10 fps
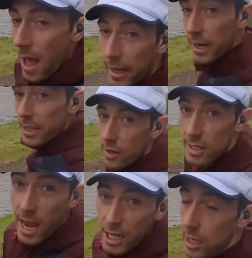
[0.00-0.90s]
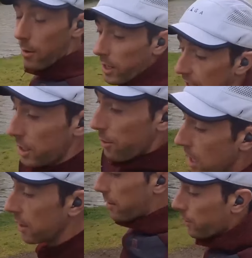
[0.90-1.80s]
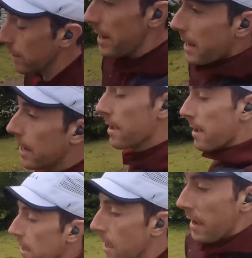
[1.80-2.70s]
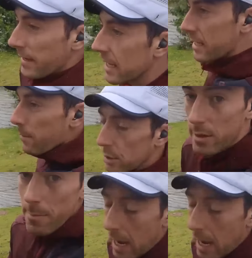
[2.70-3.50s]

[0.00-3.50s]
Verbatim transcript: I'm going to do the session I was going to do earlier in the week. I ended up doing the